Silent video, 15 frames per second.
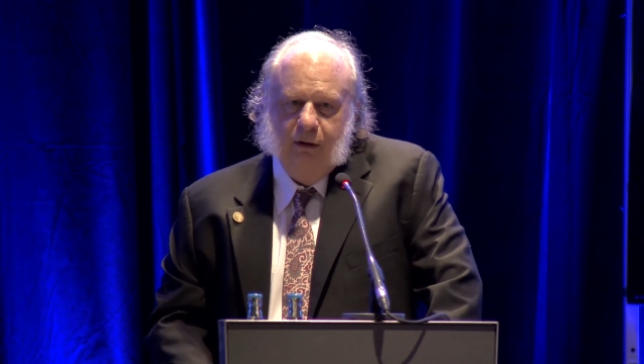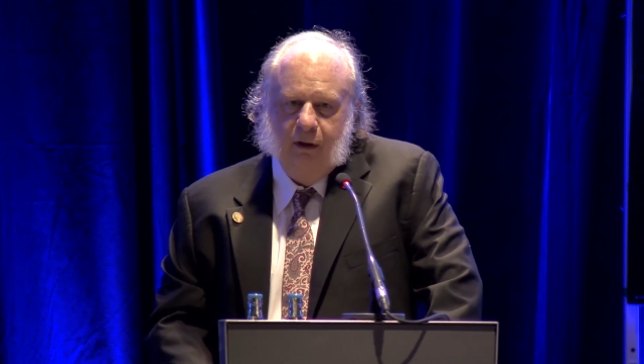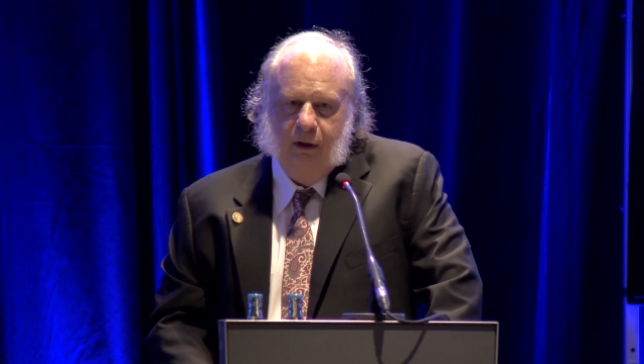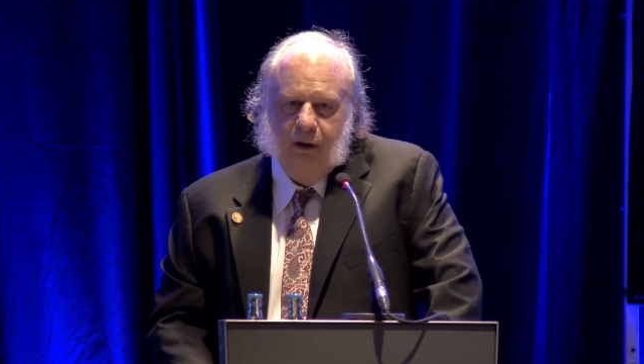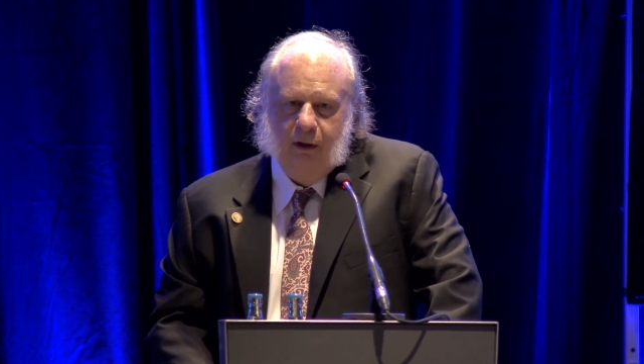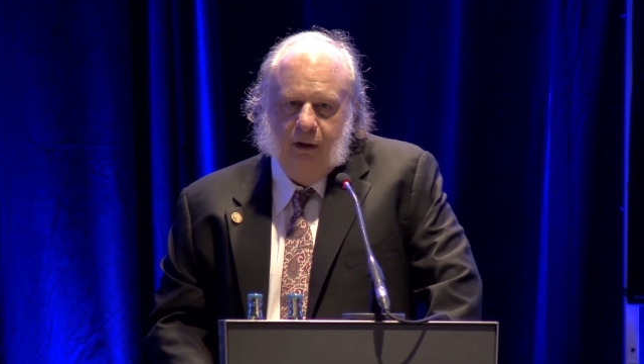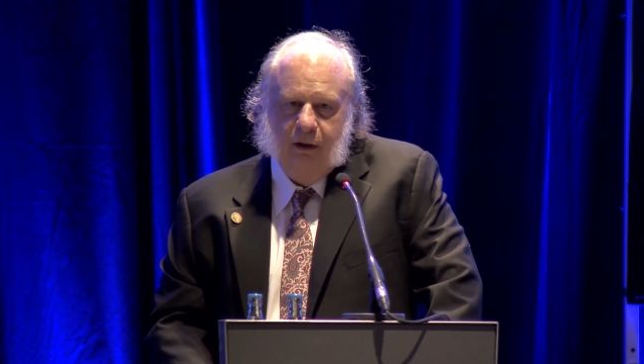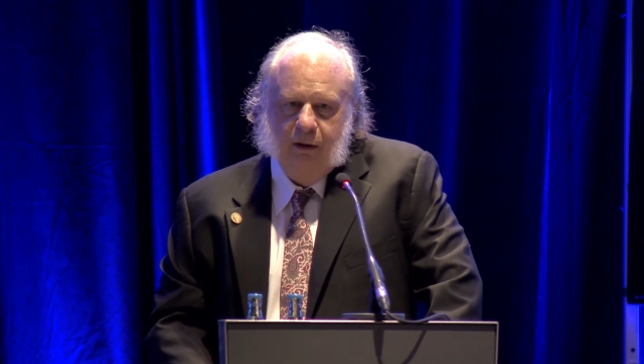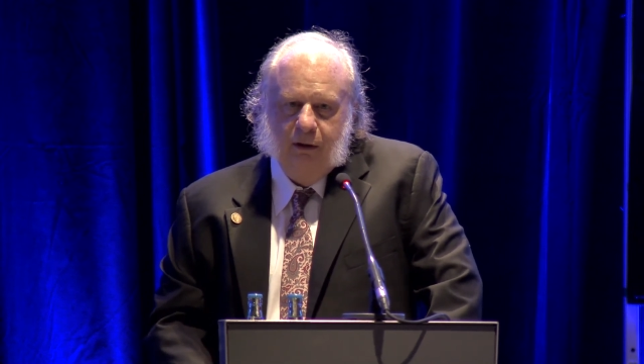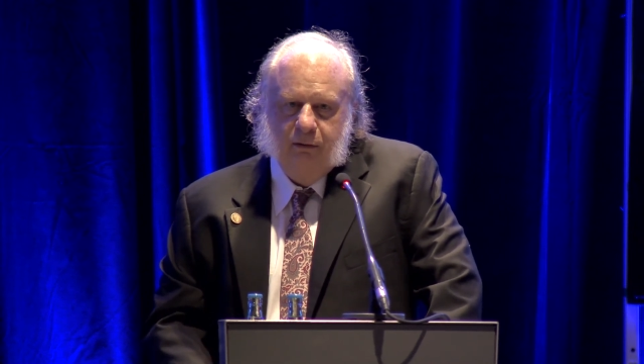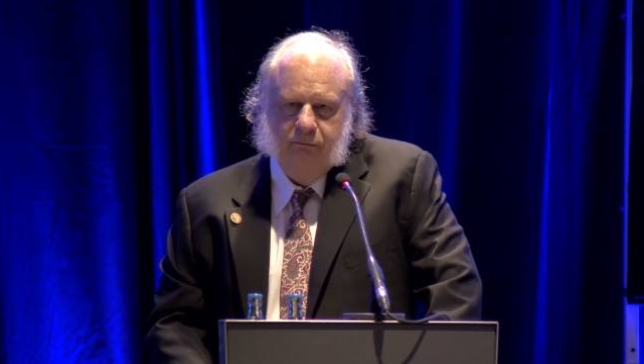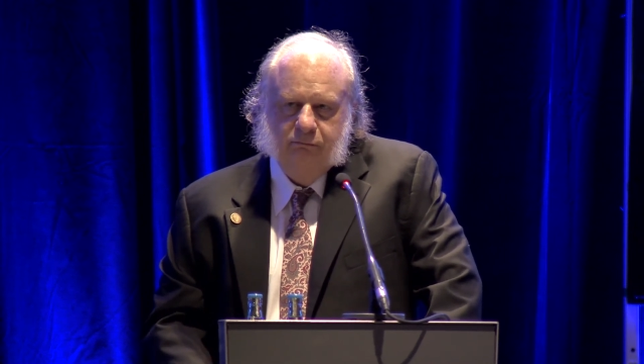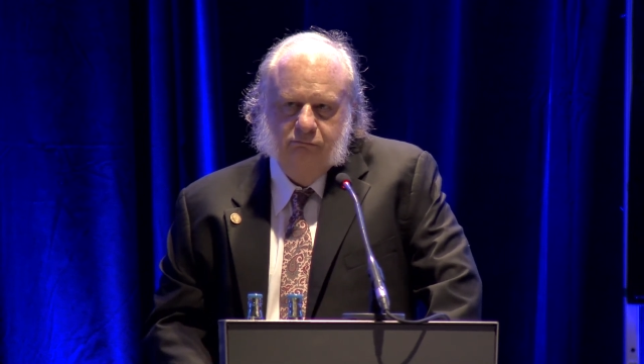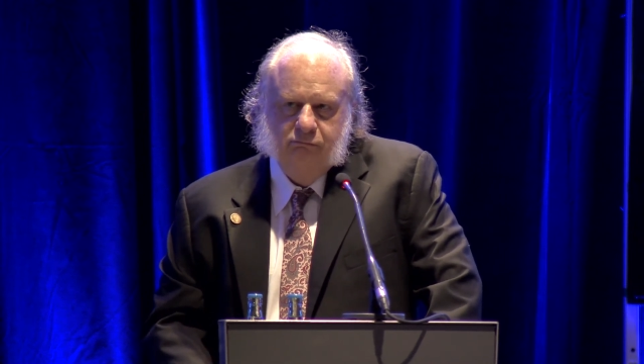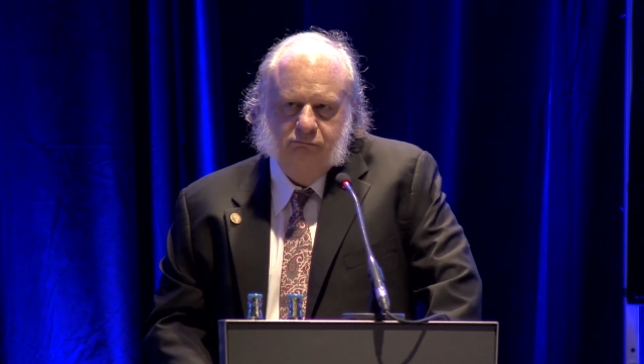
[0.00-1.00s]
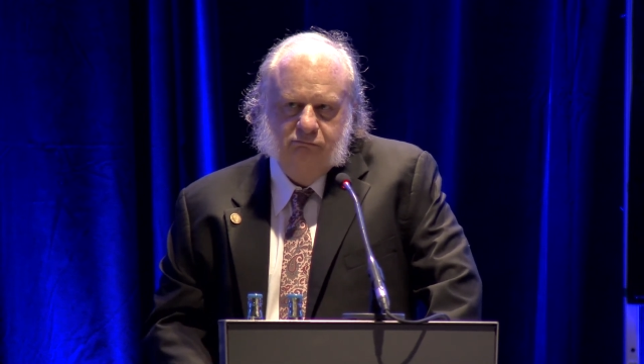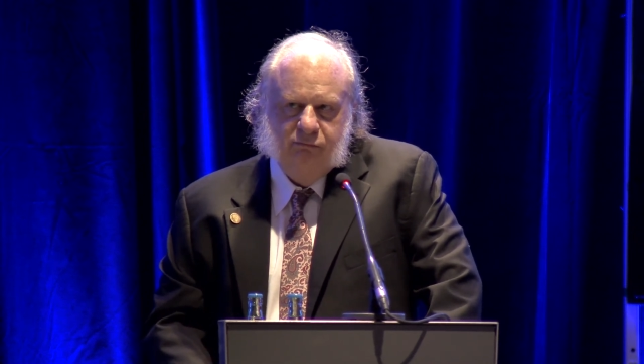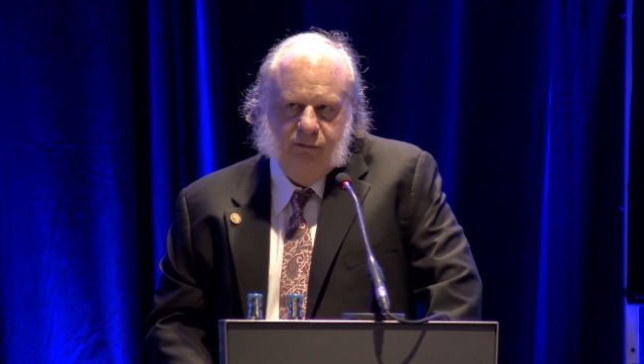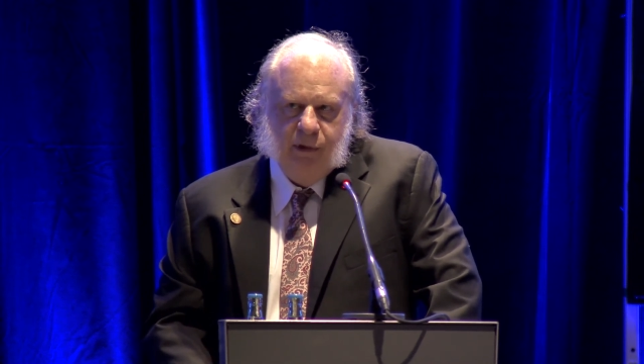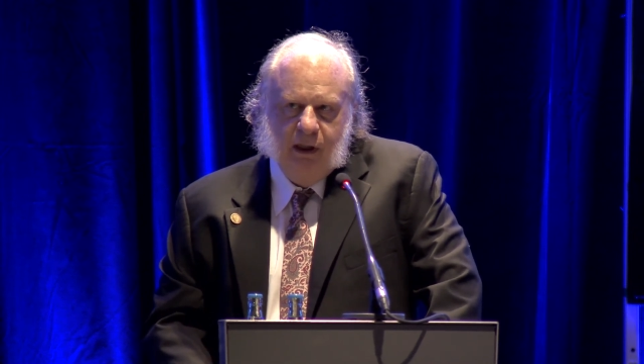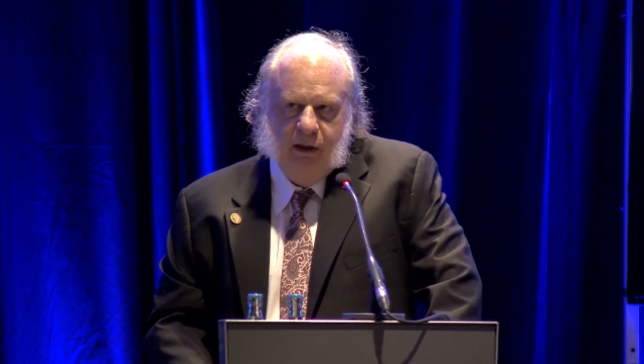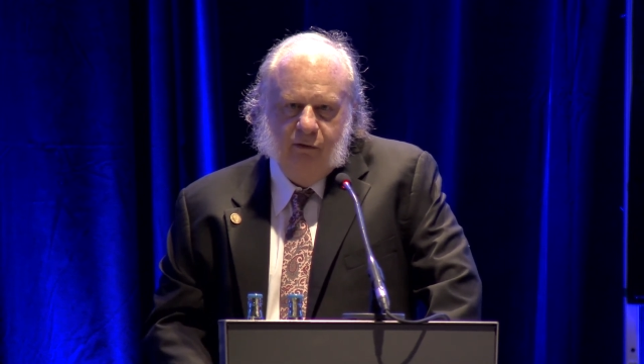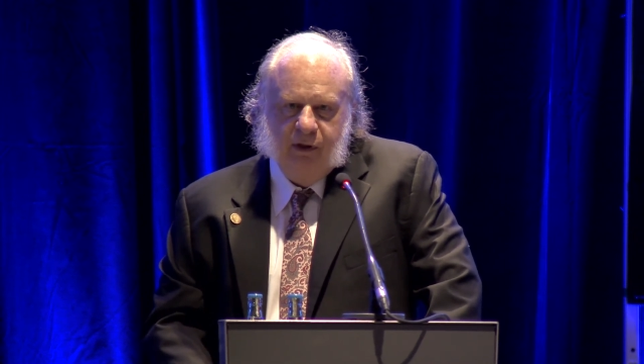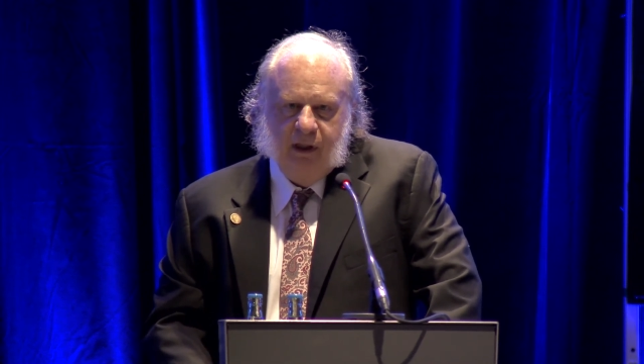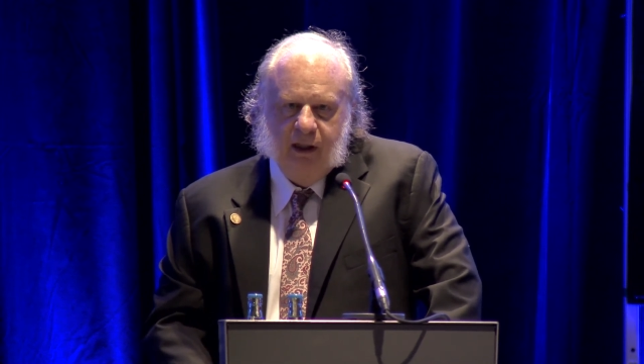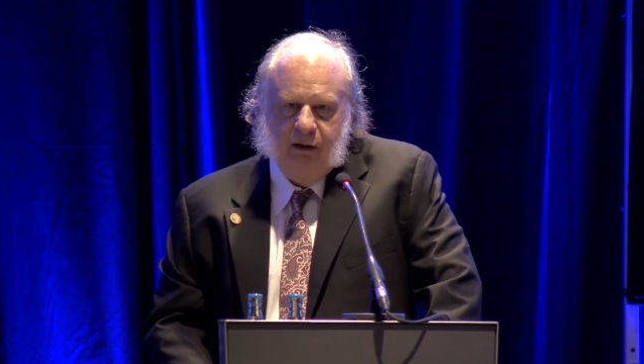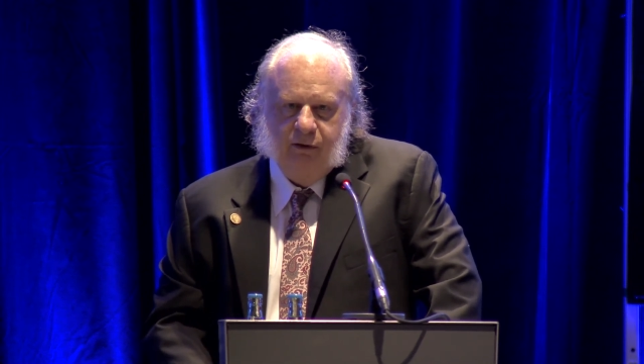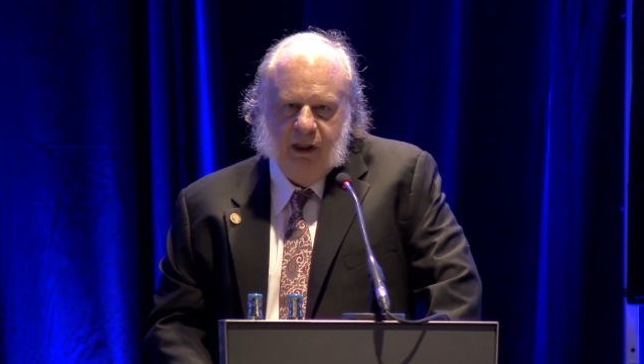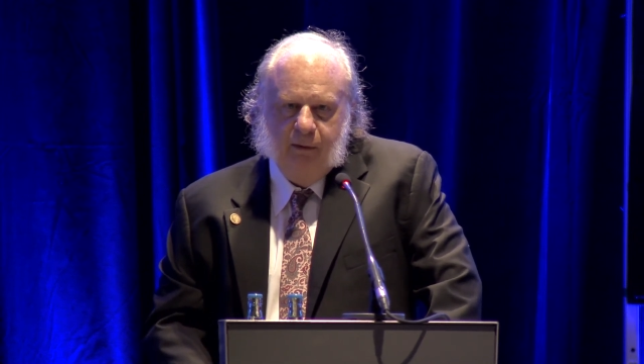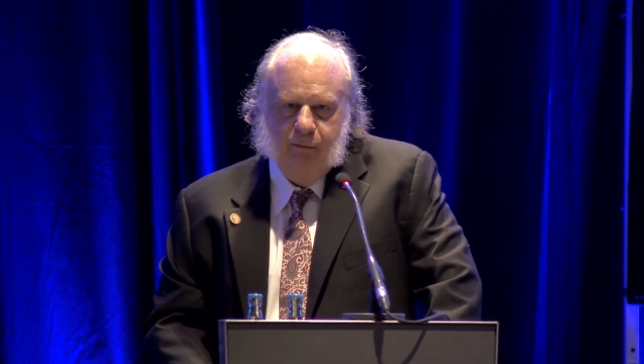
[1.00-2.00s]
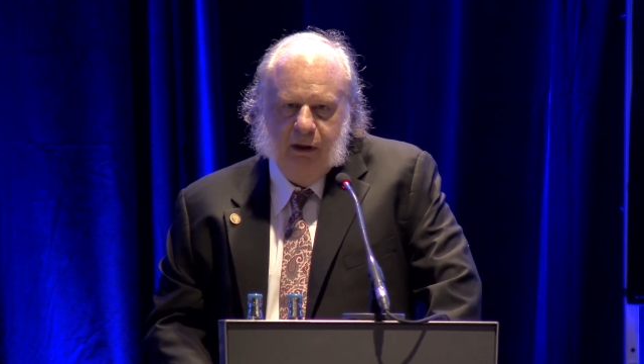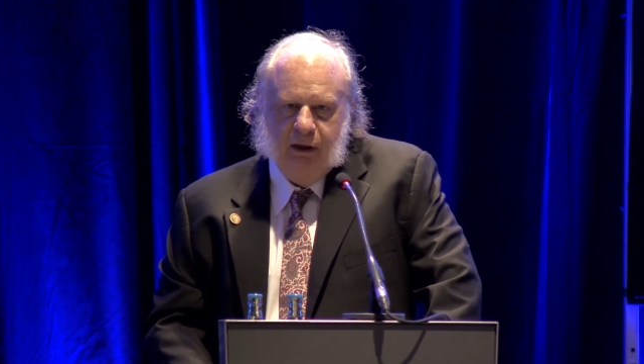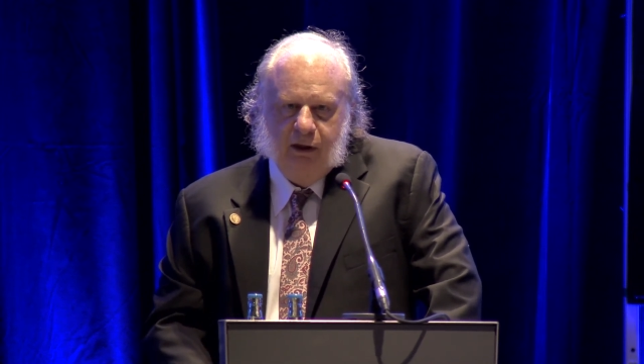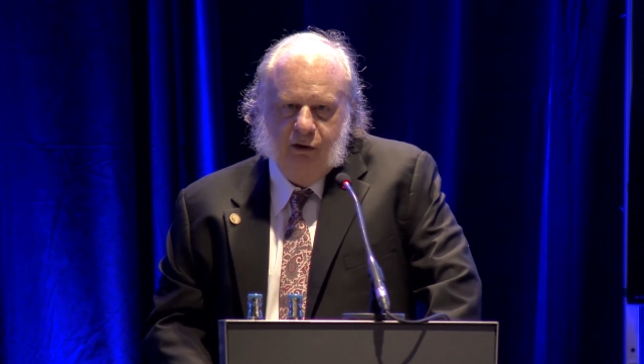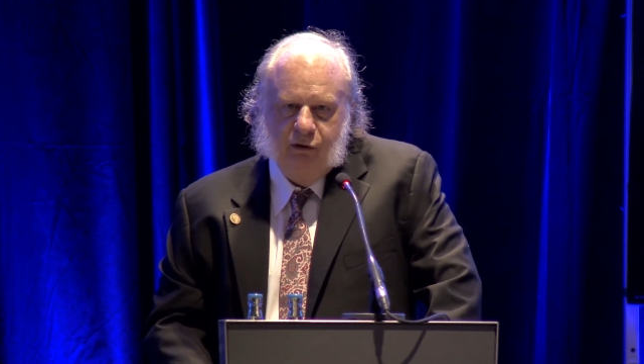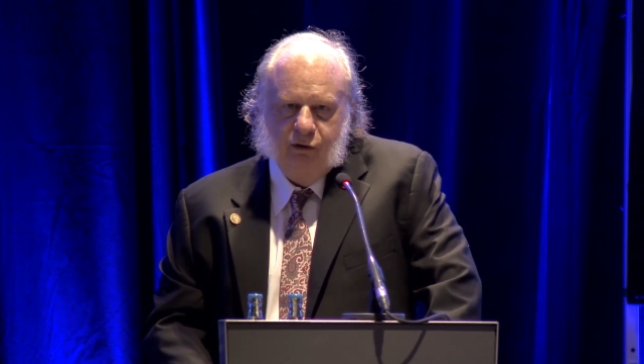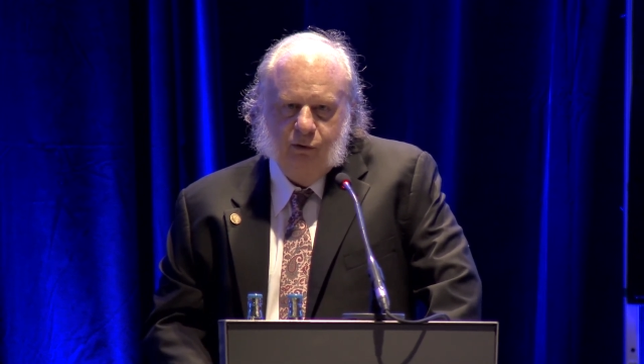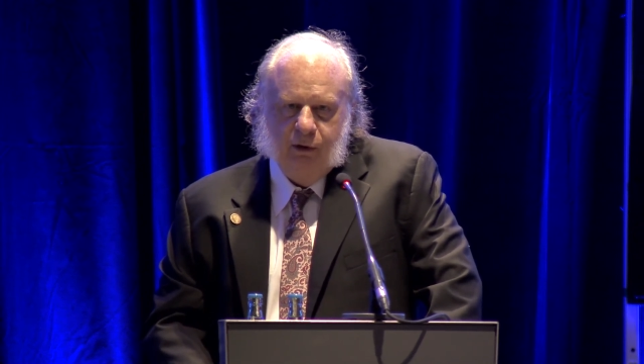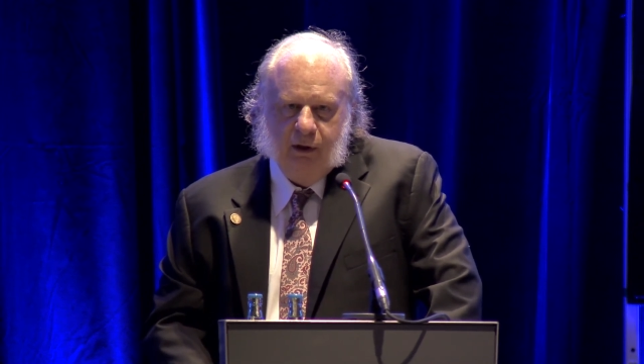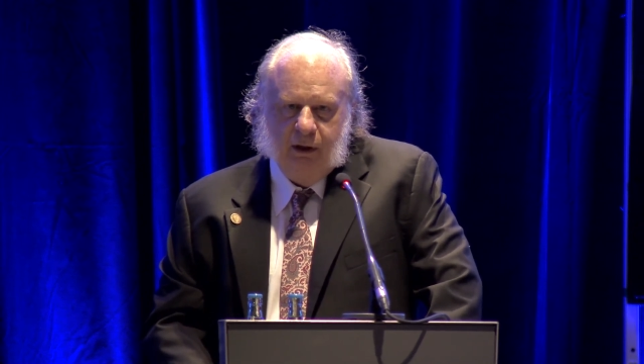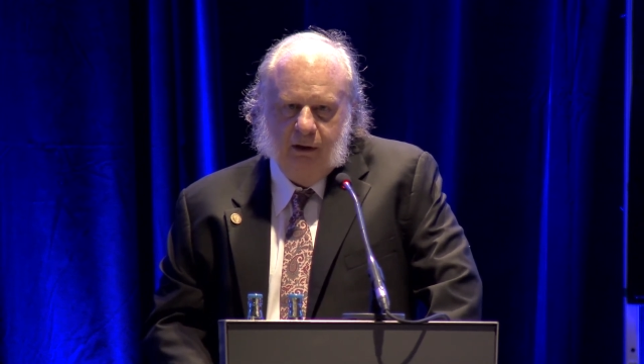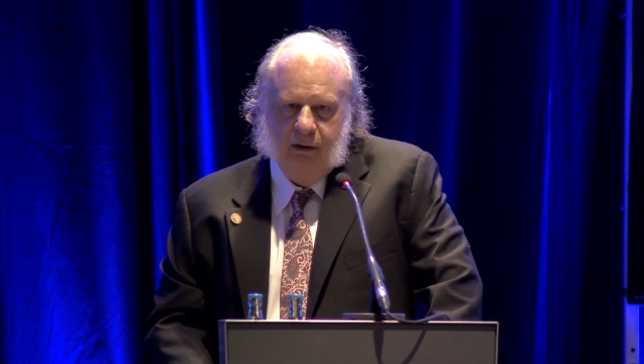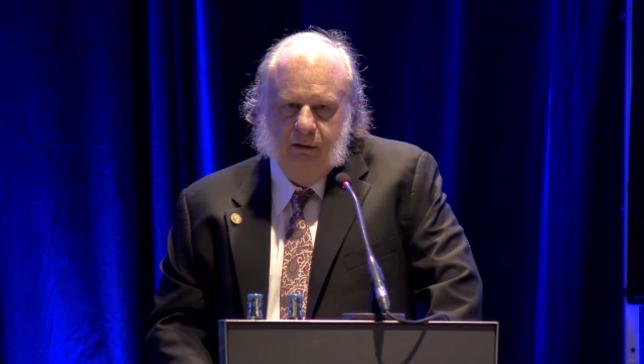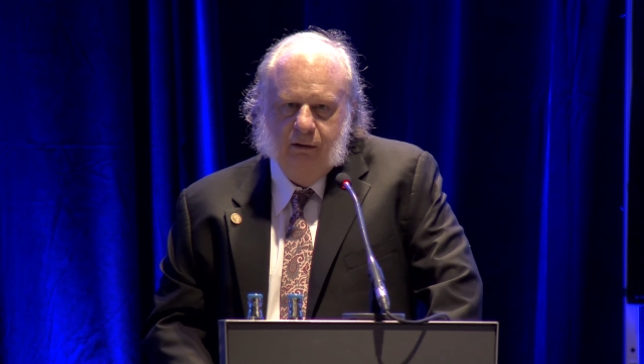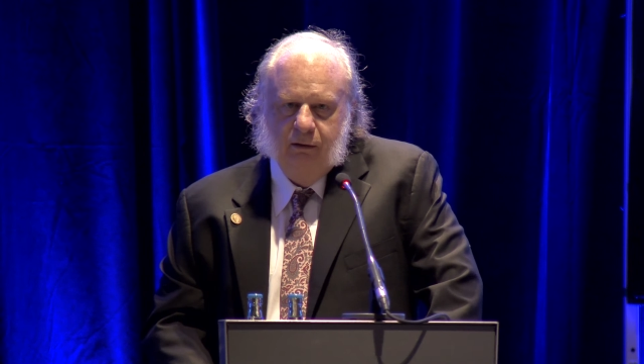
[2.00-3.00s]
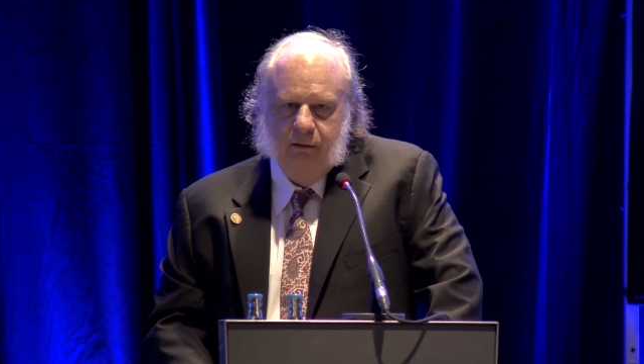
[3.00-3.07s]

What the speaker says: you know, the entertainment industry